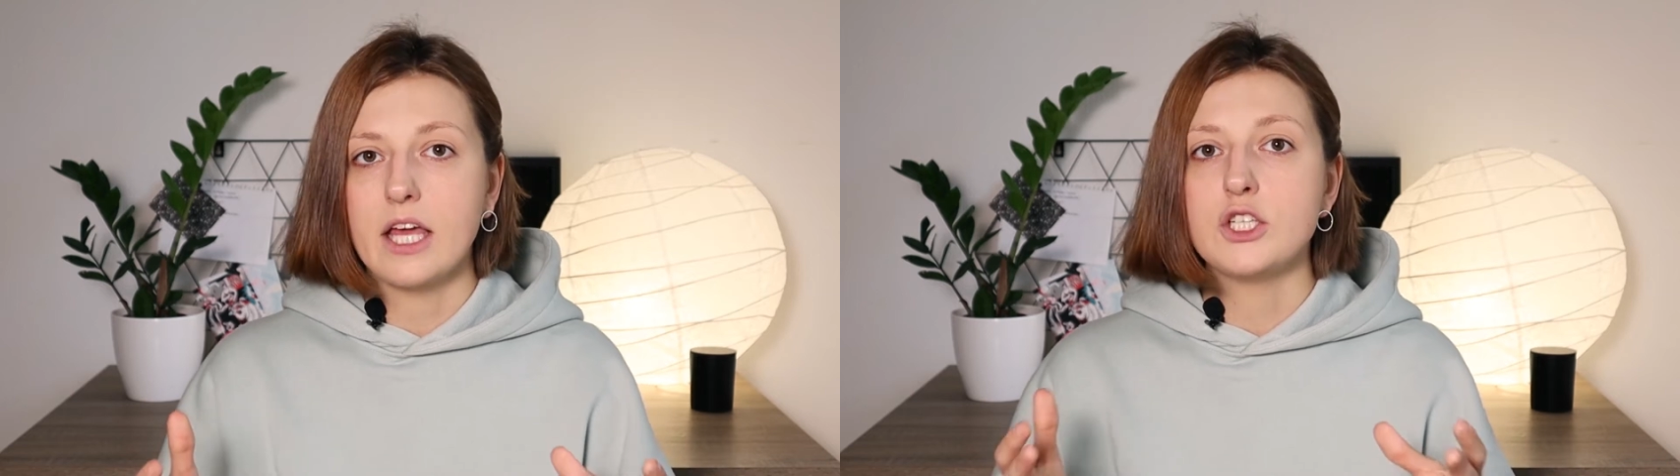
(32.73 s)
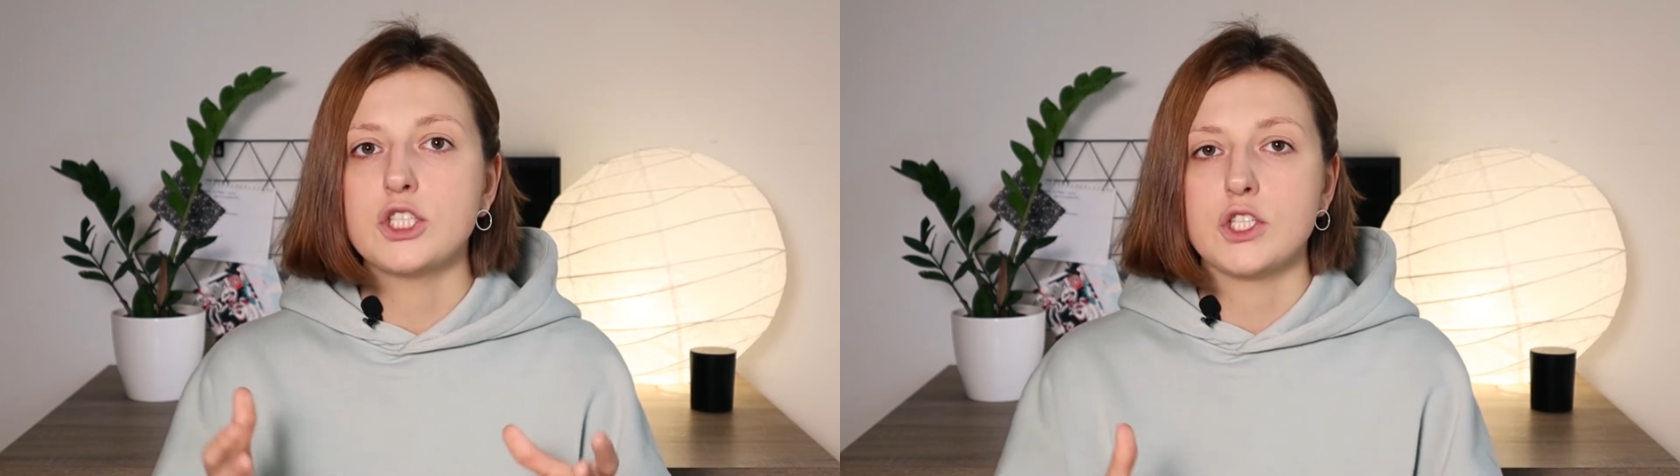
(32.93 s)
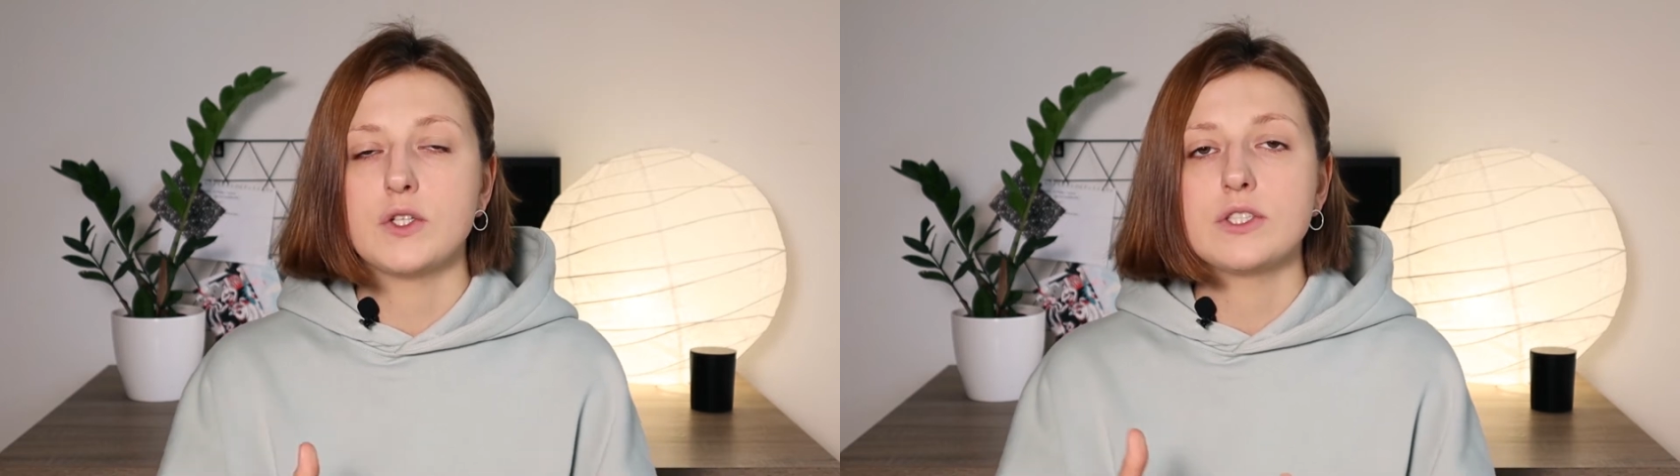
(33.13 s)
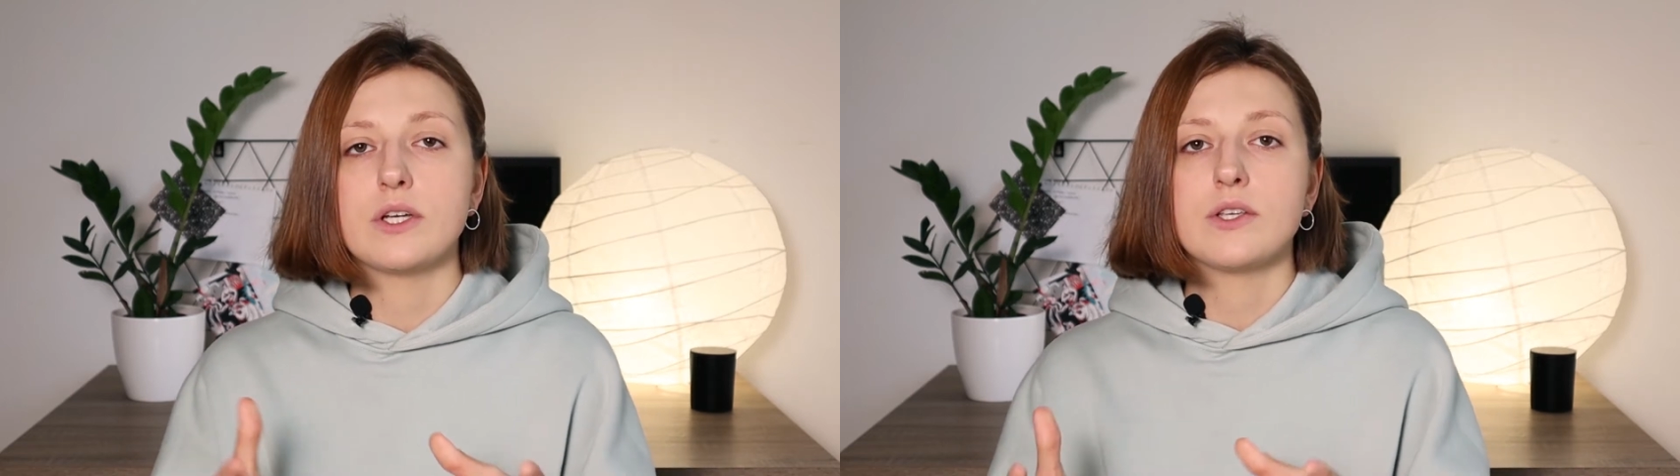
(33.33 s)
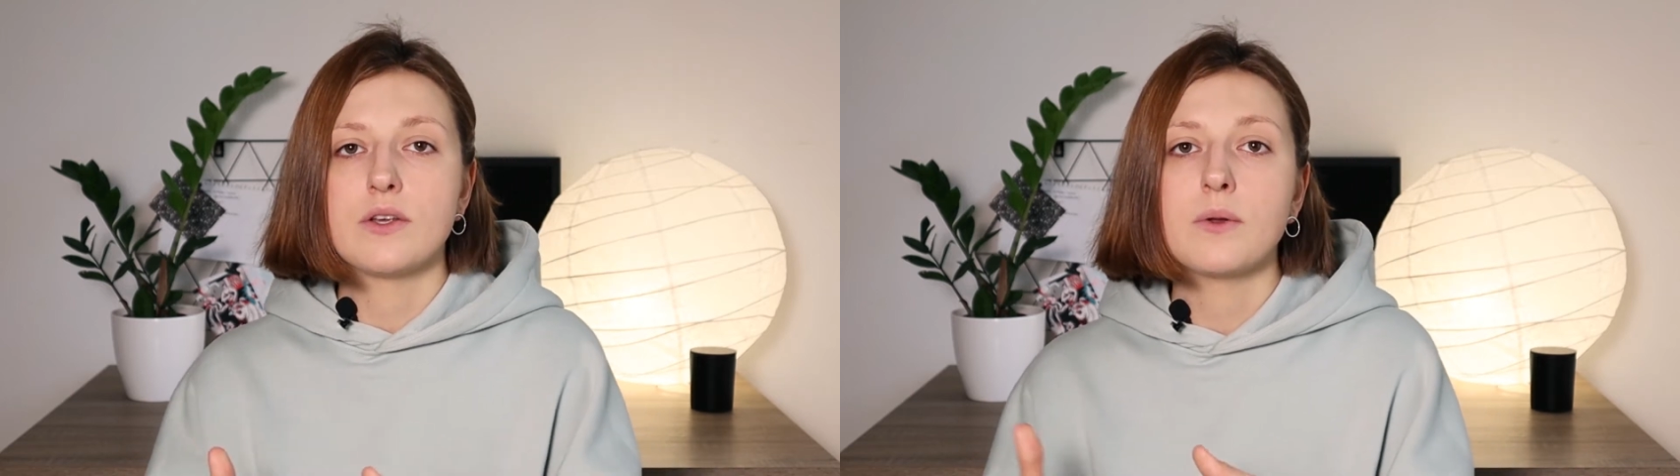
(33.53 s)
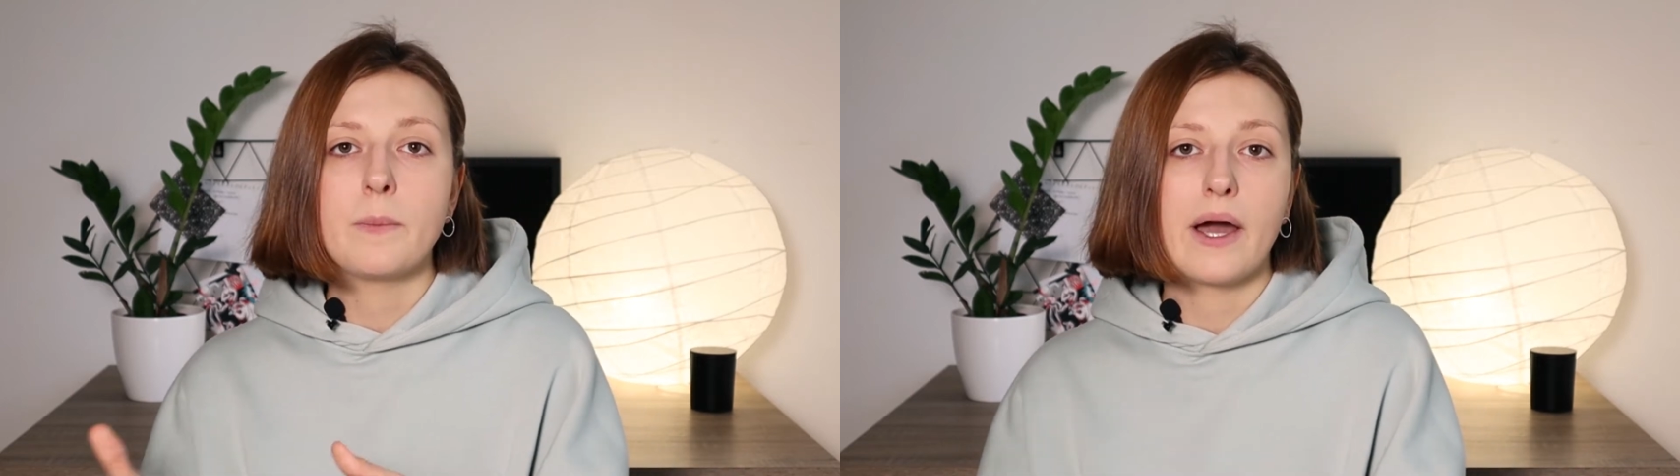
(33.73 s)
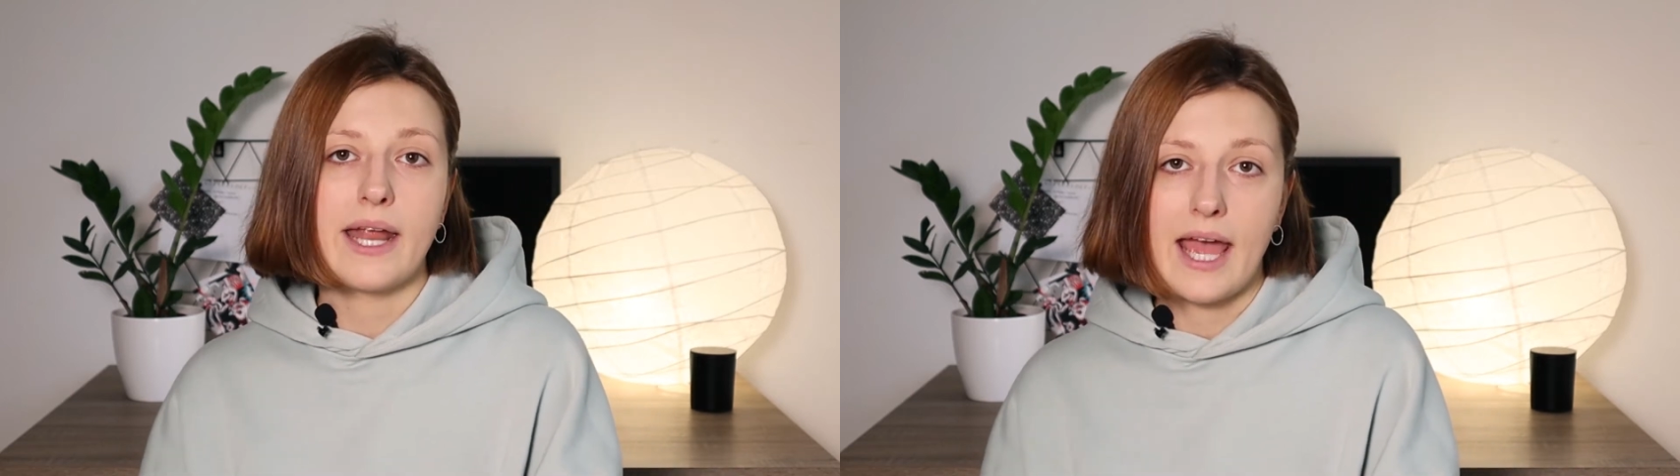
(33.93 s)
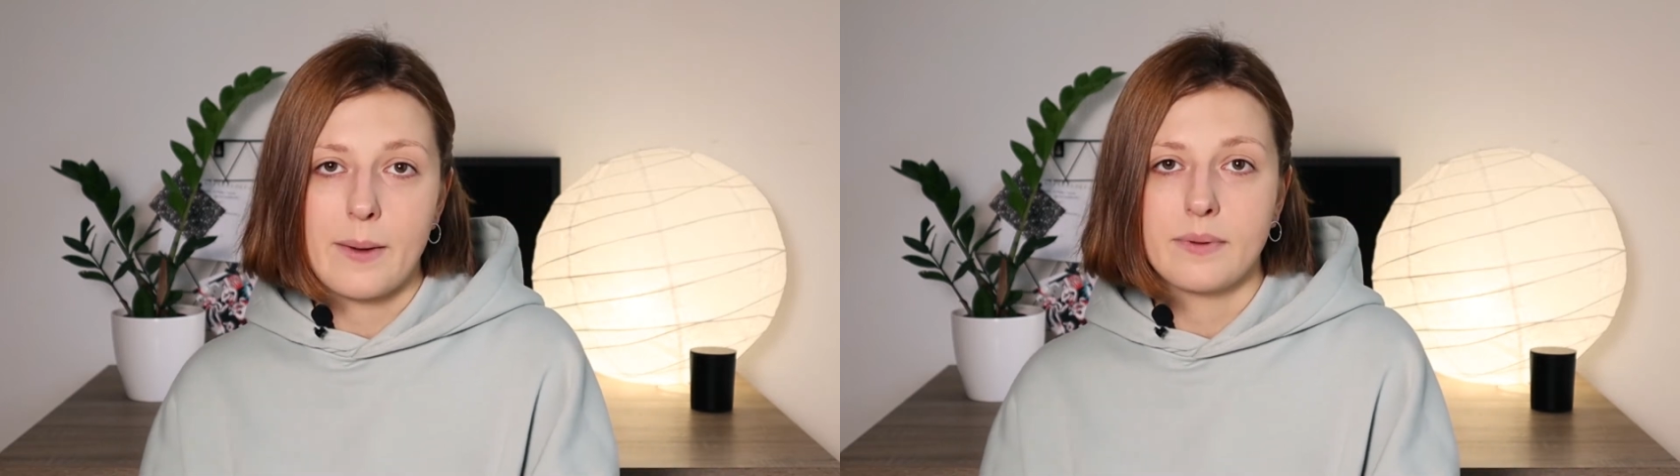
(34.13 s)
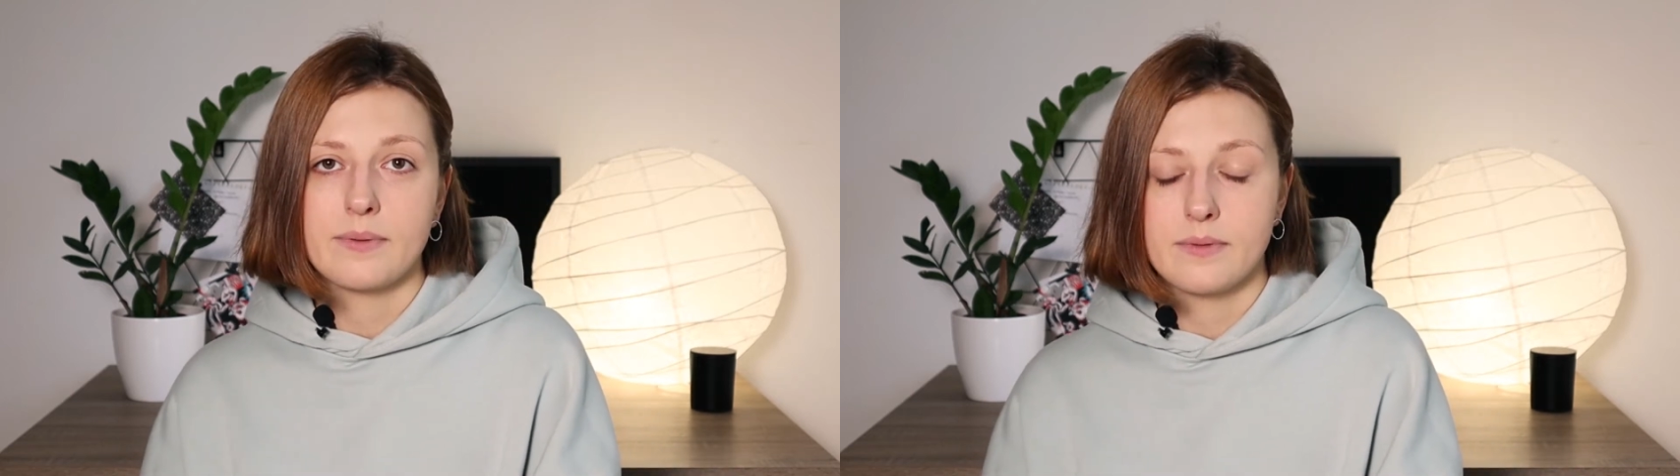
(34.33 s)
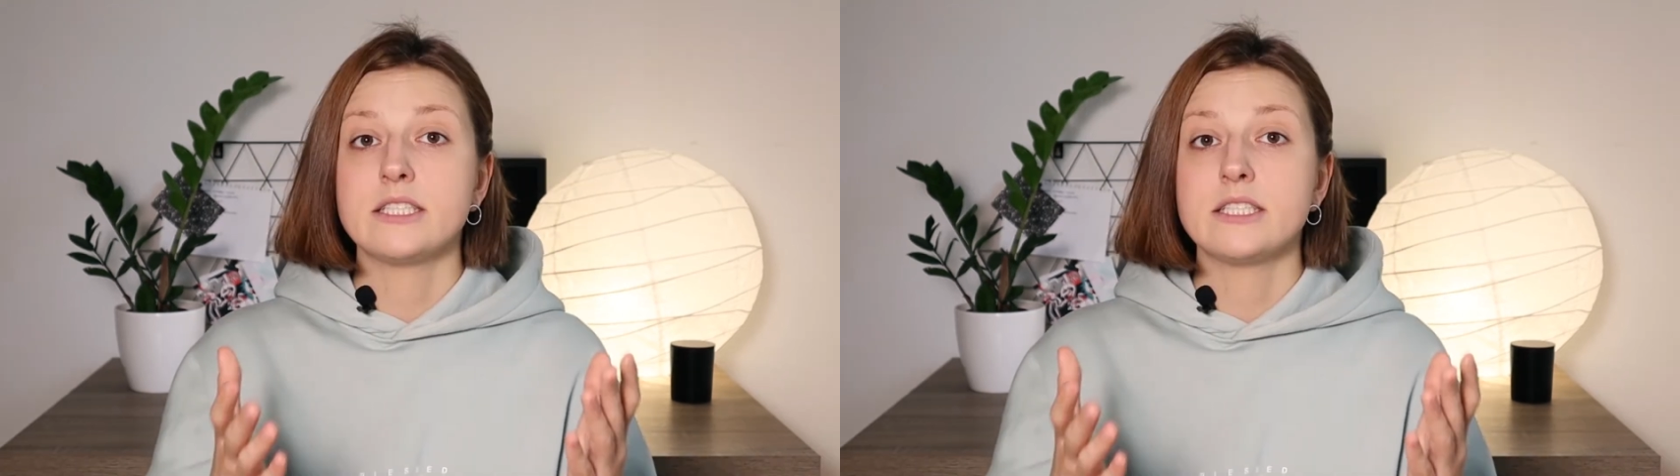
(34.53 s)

is to use a third-party app.